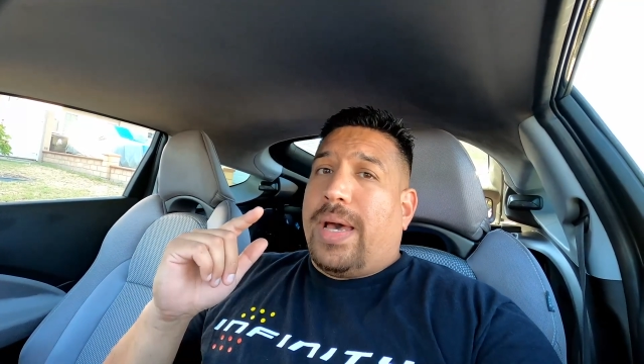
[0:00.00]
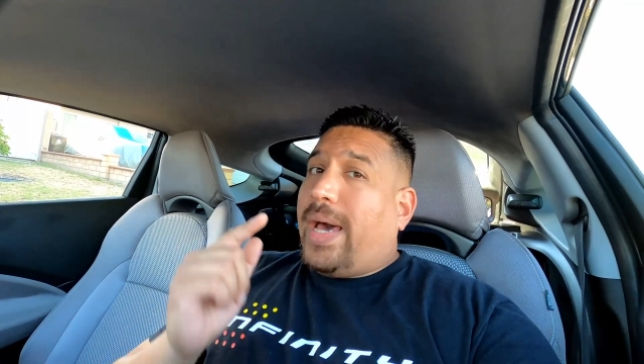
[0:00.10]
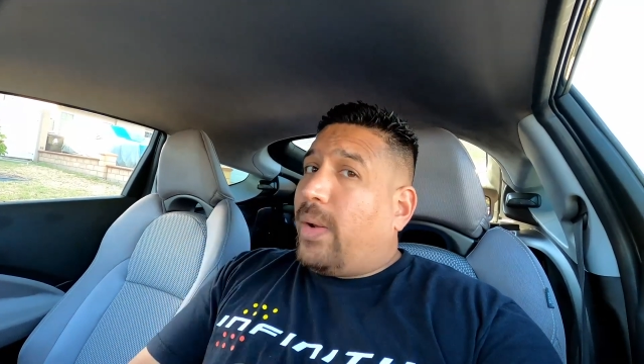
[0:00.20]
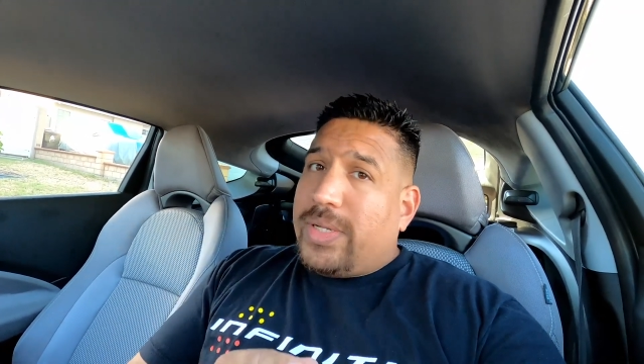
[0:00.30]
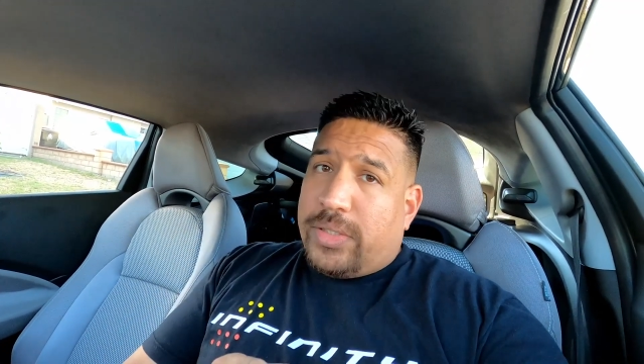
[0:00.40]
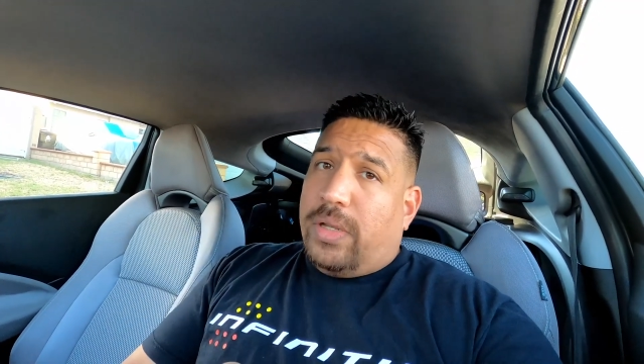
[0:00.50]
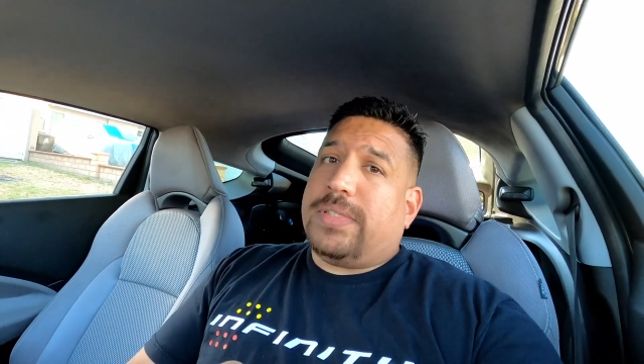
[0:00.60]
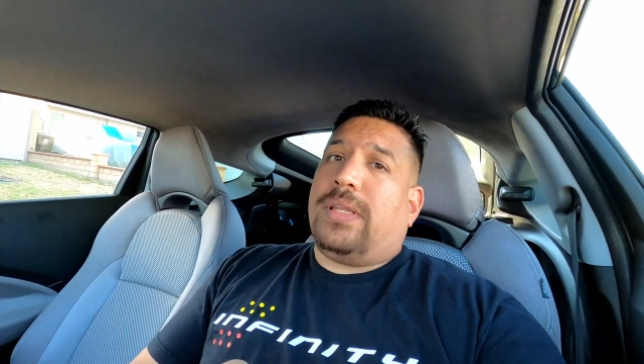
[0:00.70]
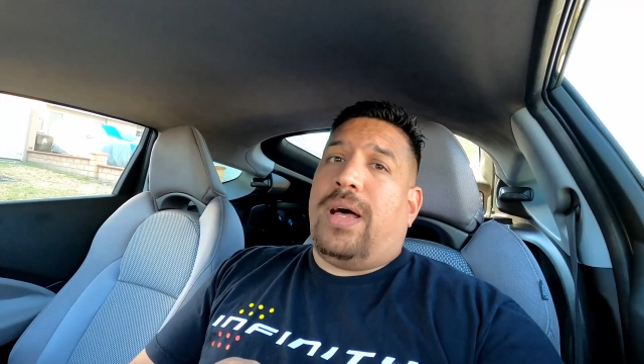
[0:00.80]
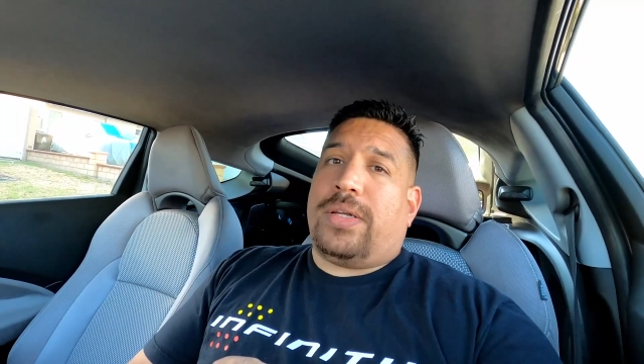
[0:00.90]
How do I tell if
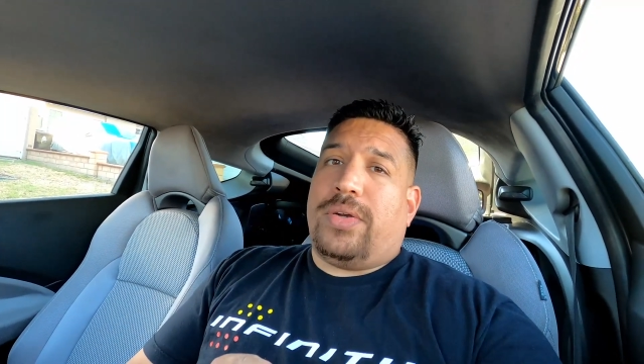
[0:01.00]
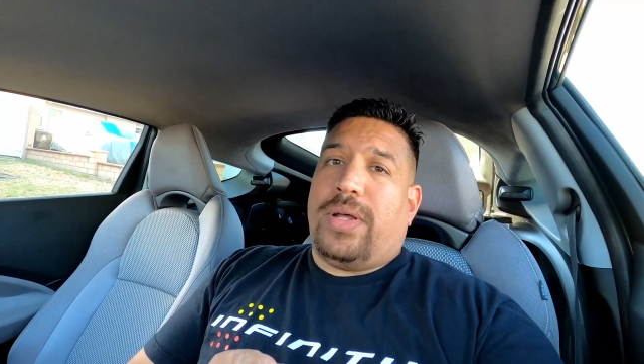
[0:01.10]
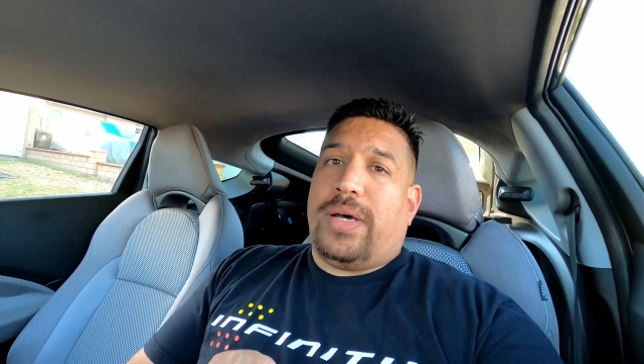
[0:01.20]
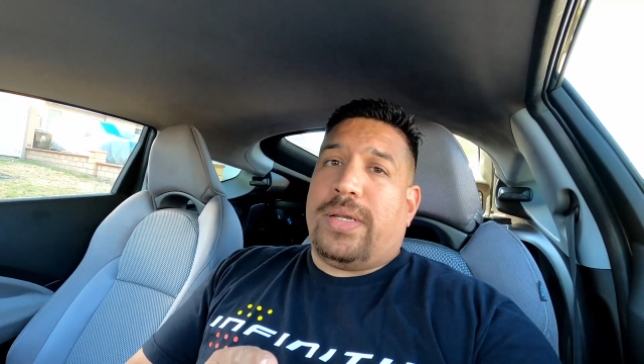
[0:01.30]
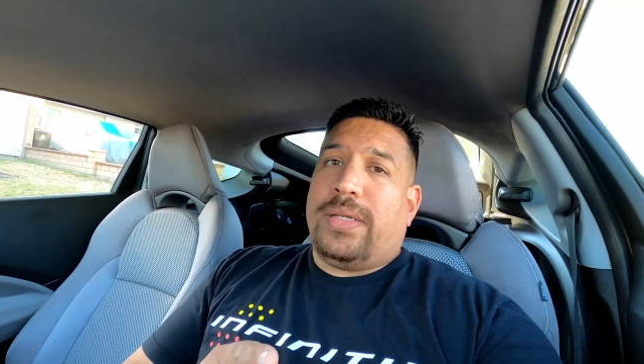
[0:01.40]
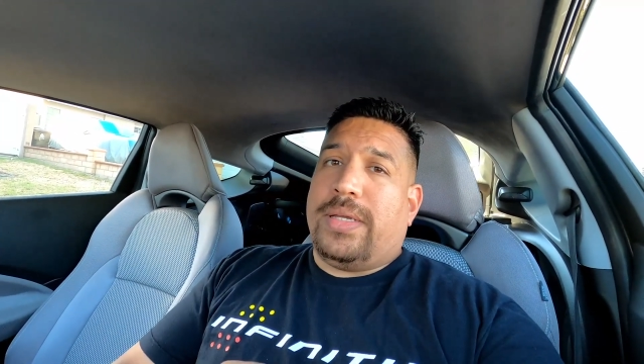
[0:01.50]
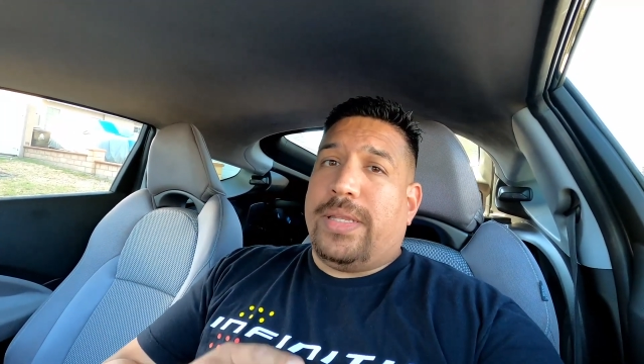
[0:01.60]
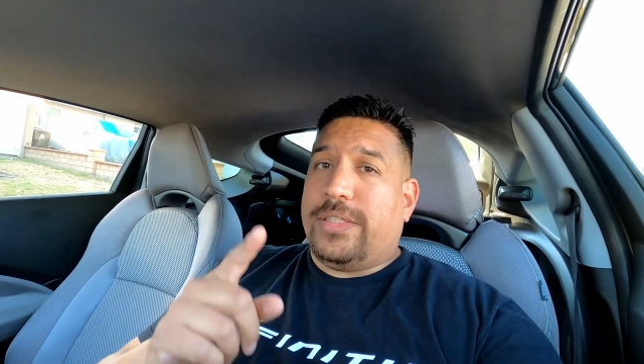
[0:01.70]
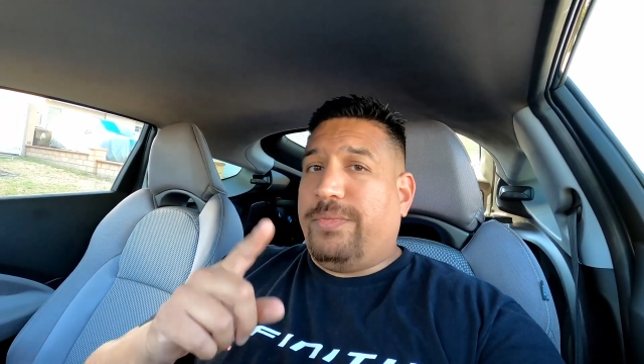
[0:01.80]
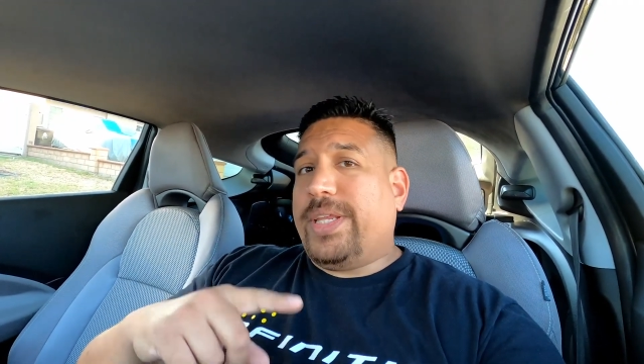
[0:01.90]
it's locked or not?
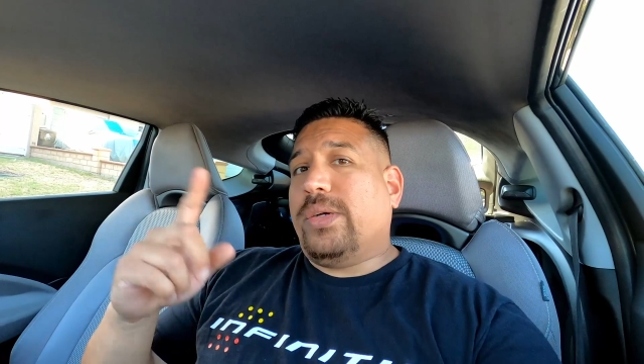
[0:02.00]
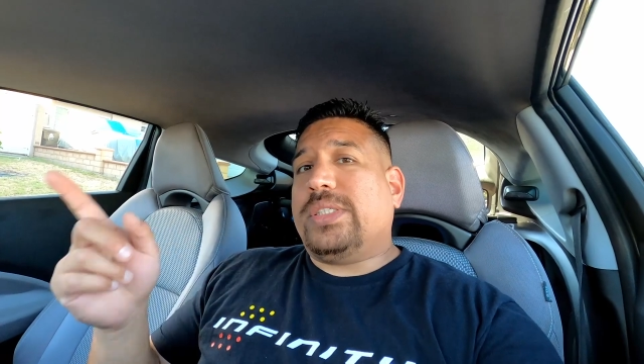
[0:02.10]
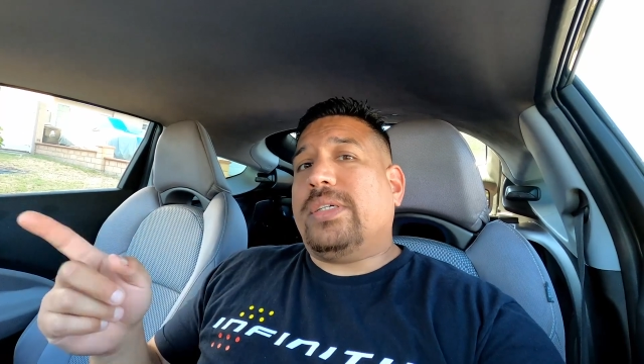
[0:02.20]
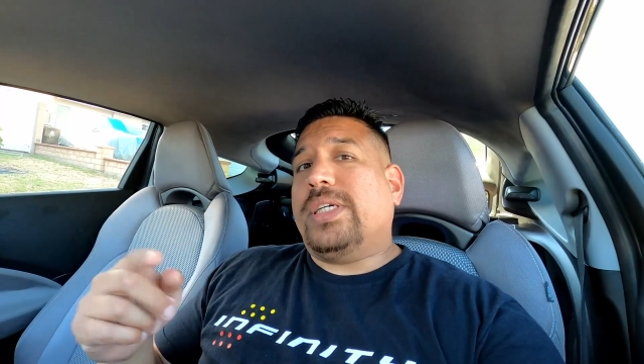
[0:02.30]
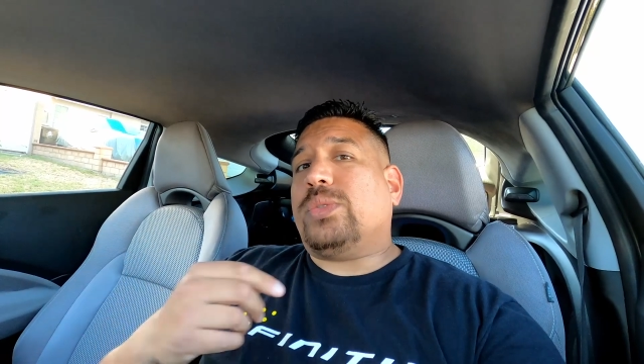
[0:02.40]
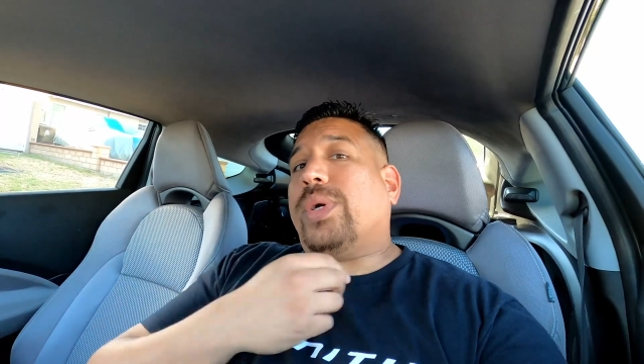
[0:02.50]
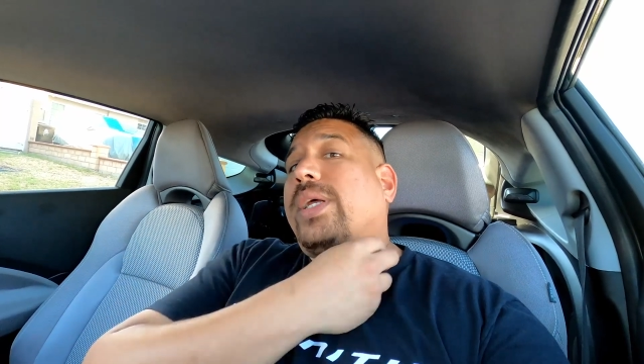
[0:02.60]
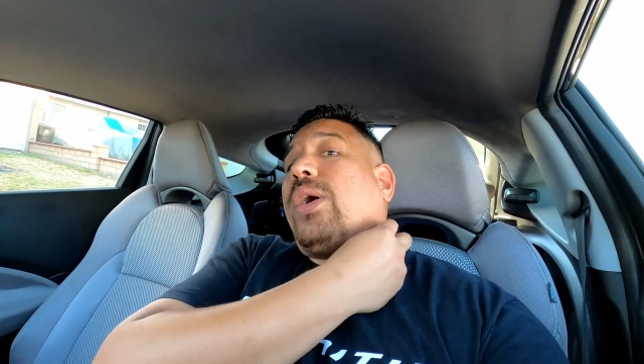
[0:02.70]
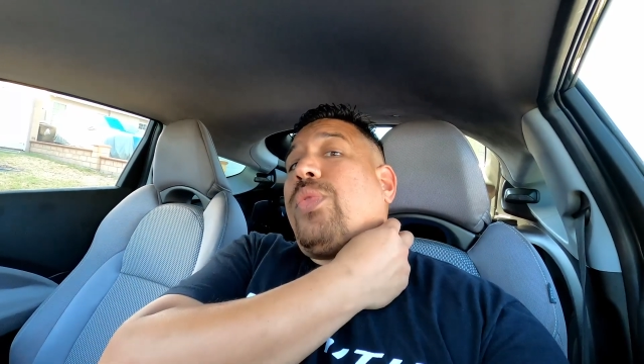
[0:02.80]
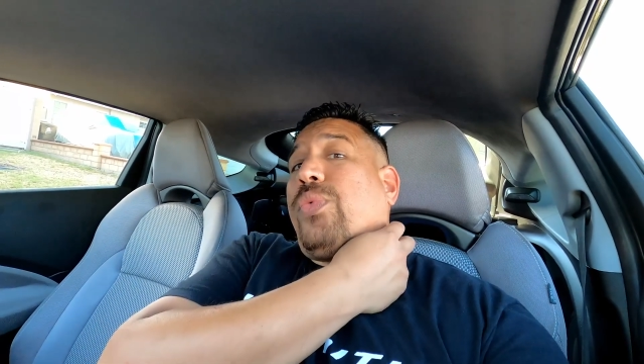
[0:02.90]
In this video series, we're
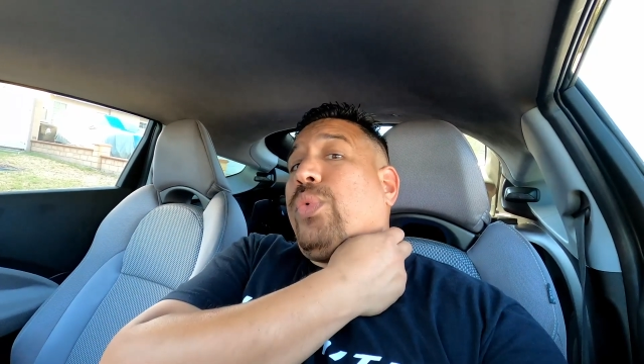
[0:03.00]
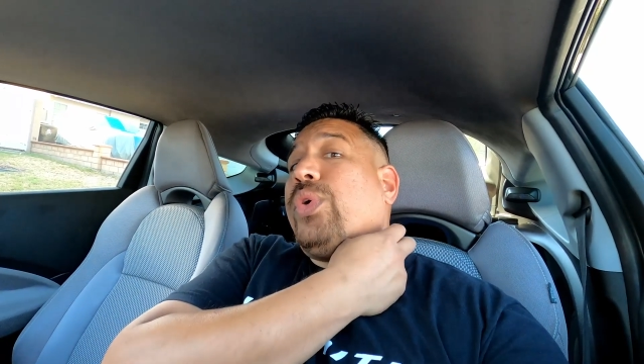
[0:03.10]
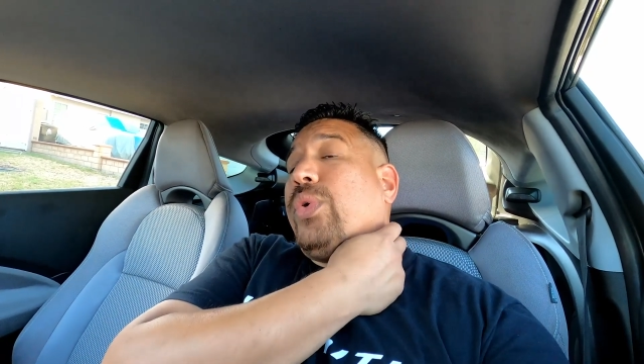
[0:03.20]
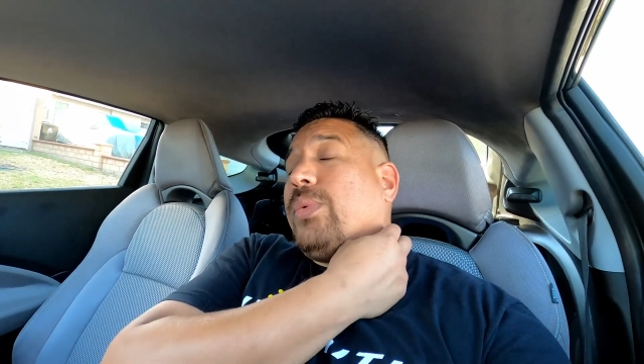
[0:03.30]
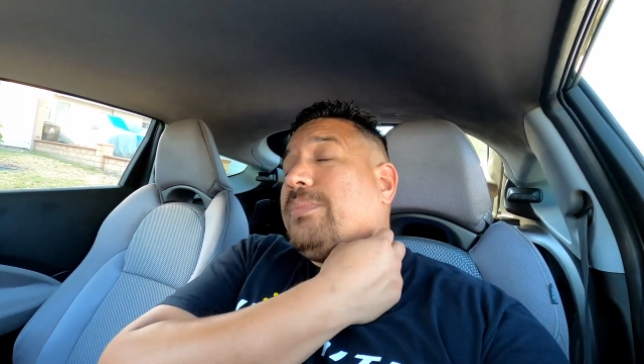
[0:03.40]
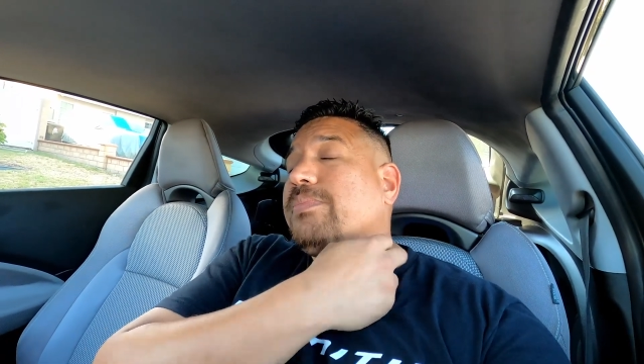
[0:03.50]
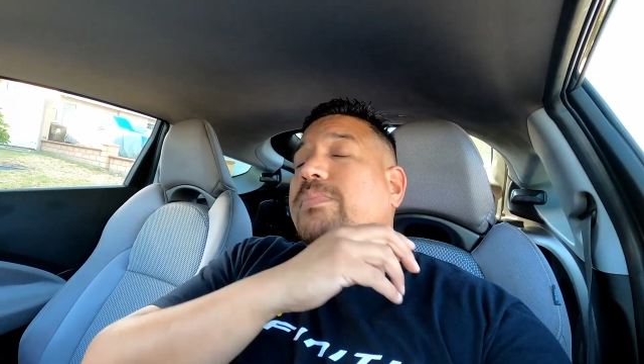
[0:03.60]
gonna go through